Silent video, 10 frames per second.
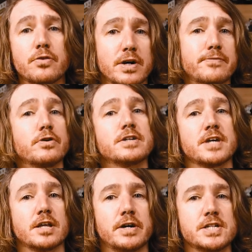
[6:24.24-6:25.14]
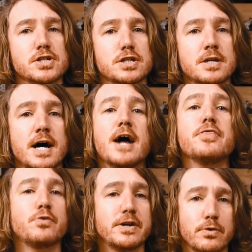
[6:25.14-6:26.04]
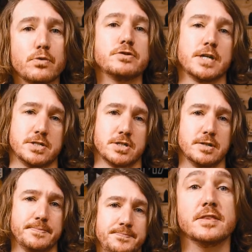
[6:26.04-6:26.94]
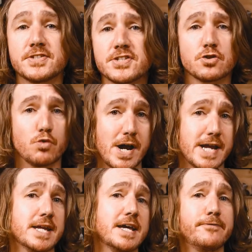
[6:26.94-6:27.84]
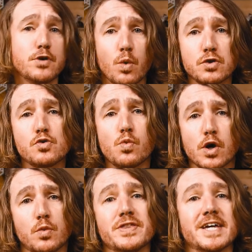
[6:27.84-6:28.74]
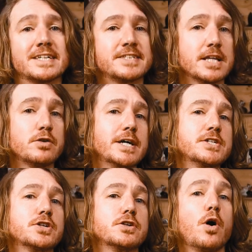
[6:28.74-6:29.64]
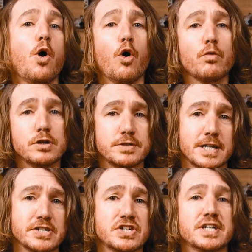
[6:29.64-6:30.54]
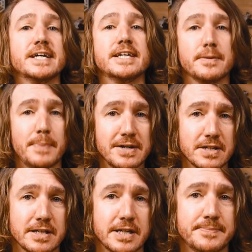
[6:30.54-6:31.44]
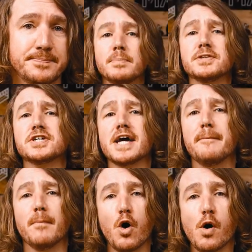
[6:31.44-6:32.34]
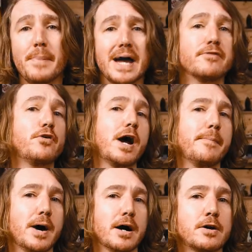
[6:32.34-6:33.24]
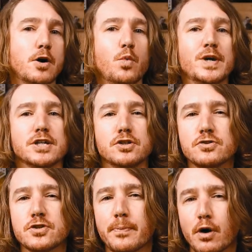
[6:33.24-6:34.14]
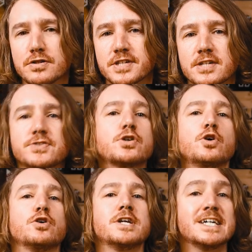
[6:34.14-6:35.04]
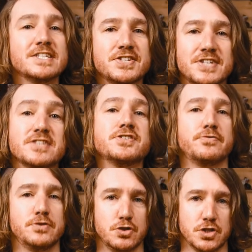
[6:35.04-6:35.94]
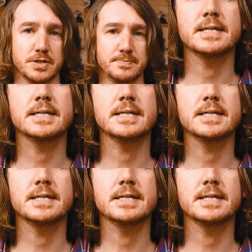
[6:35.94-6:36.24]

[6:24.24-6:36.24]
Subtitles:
3 for acceleration and 3 for rotation. This is great if you want to work with acceleration or rotation independently. But to get more bang for our buck, we can use a process called sensor fusion.